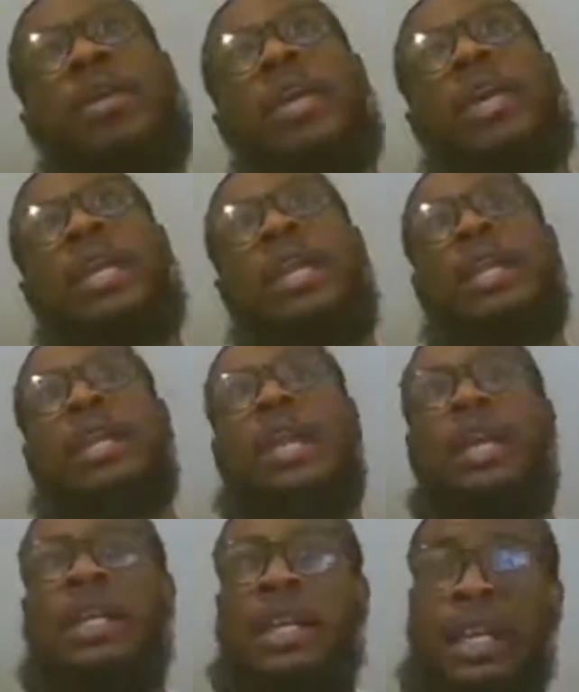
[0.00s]

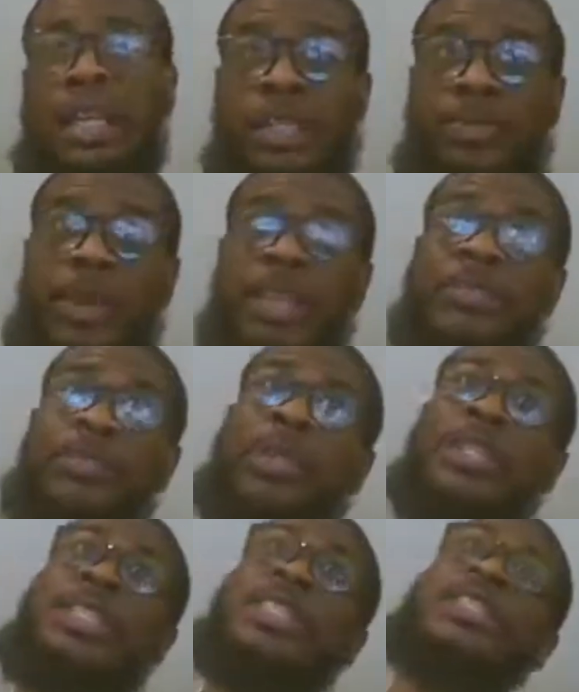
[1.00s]
in a space where
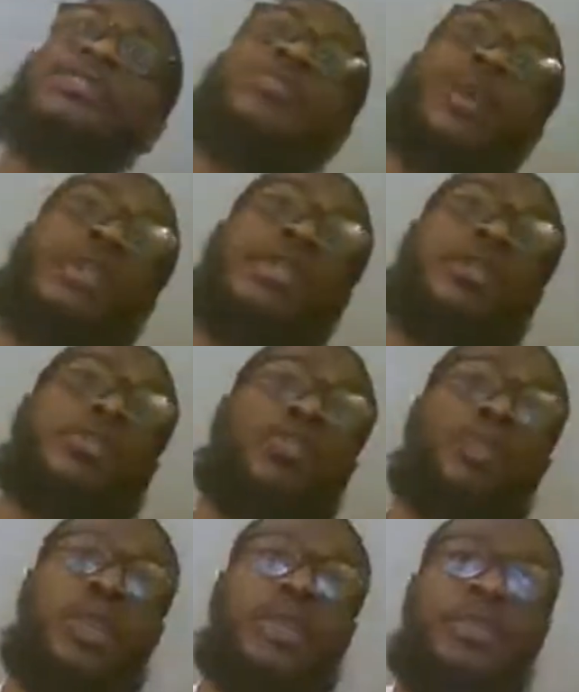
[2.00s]
he's expected to
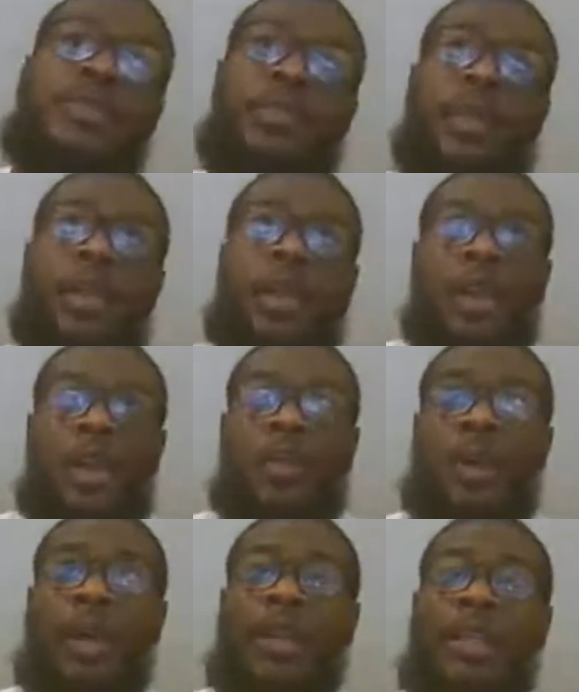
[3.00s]
win.
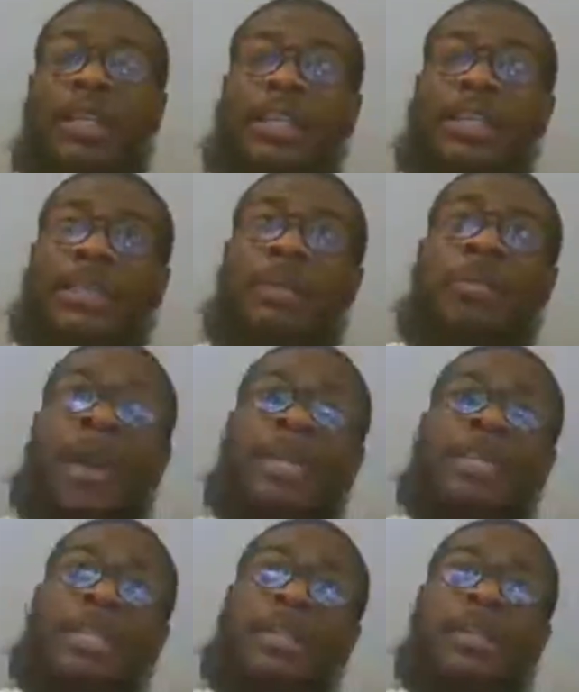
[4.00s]
Kawhi Leonard gets a
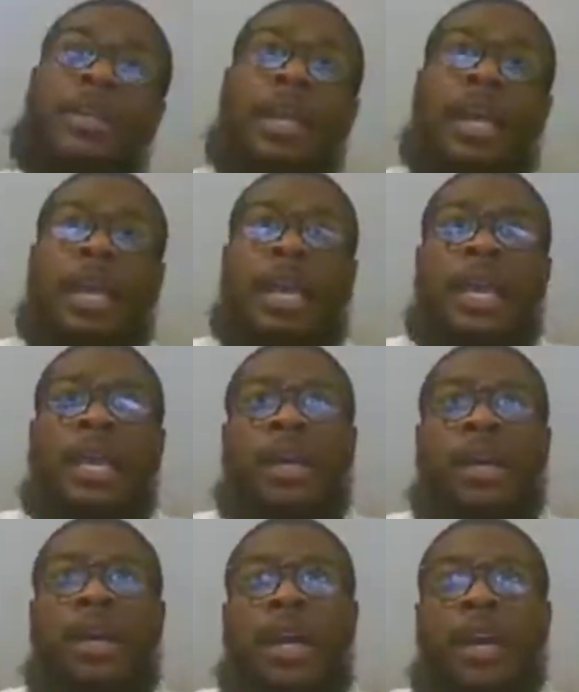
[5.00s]
basket, and
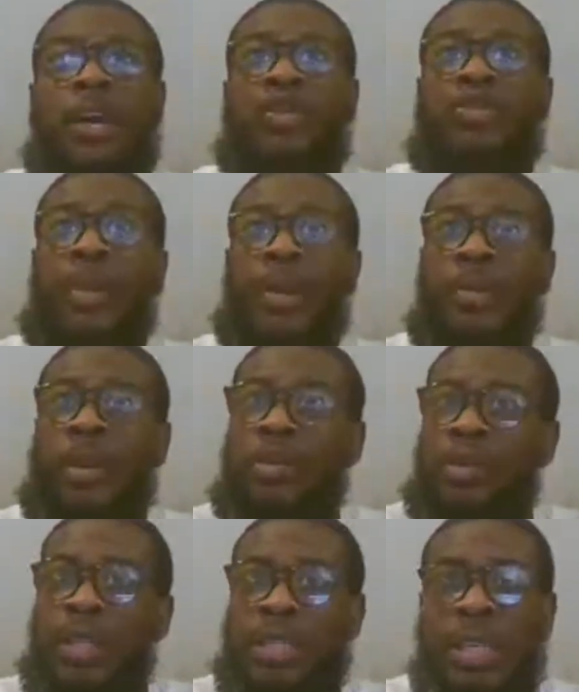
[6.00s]
head coach Mike
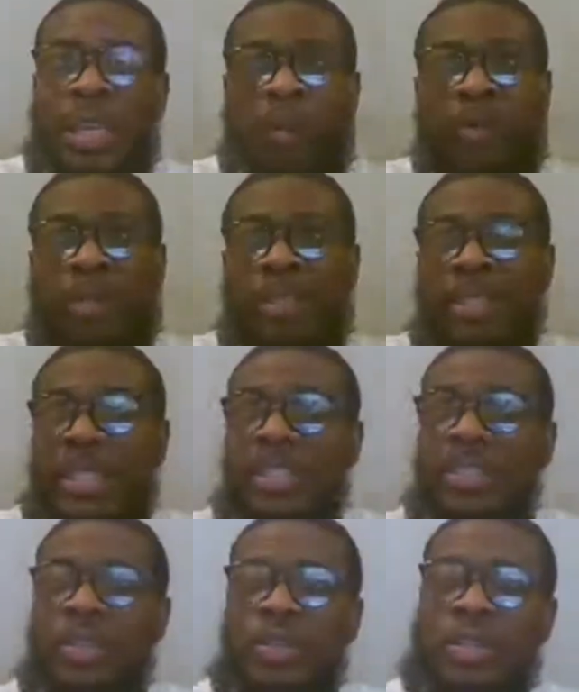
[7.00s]
Malone doesn't like what he's
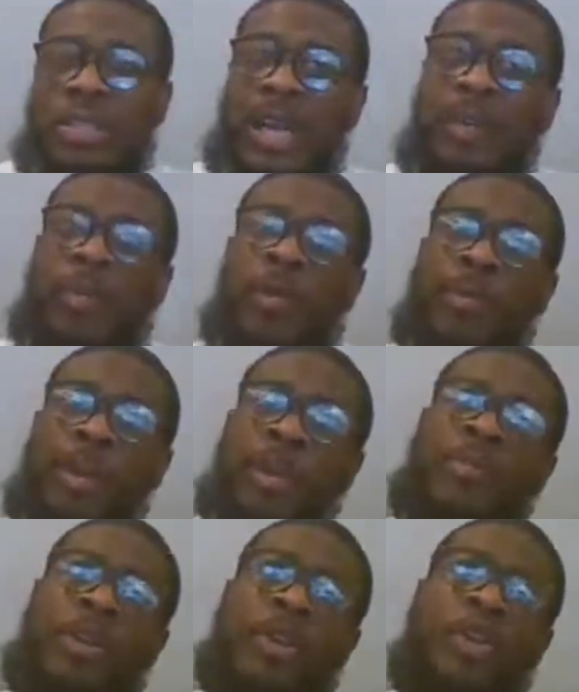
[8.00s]
seeing, so to stop
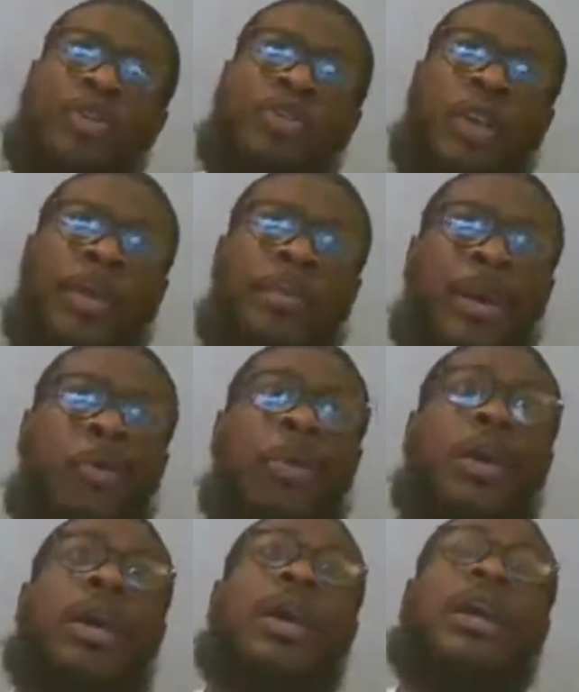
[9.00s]
momentum, he calls timeout.
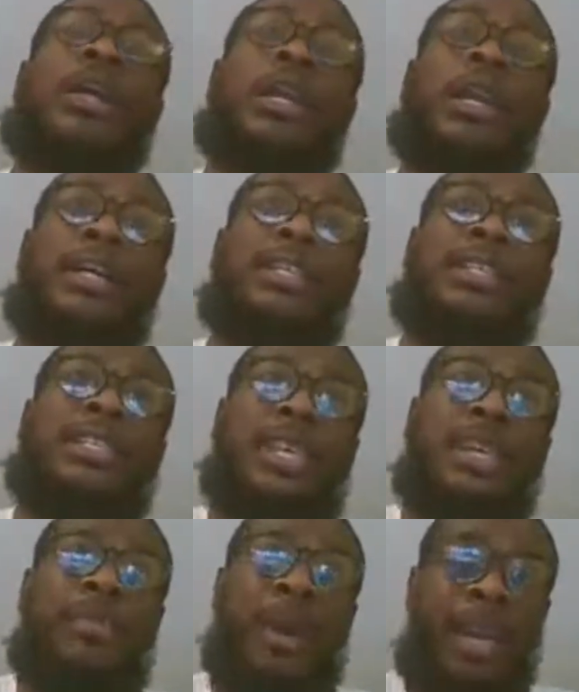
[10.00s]
Nuggets
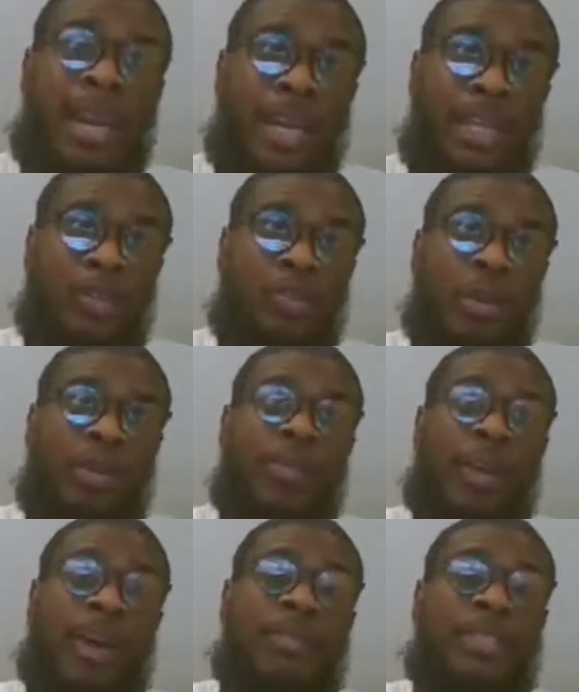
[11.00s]
lead by 9,
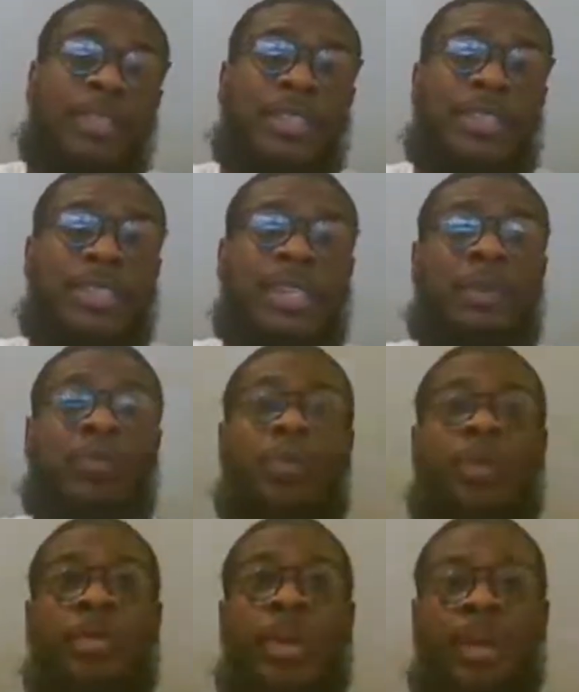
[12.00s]
25-16. We'll
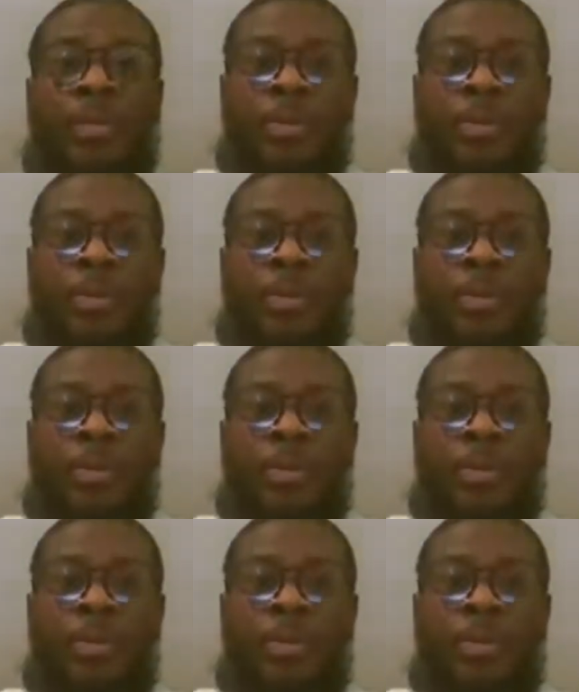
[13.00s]
be back with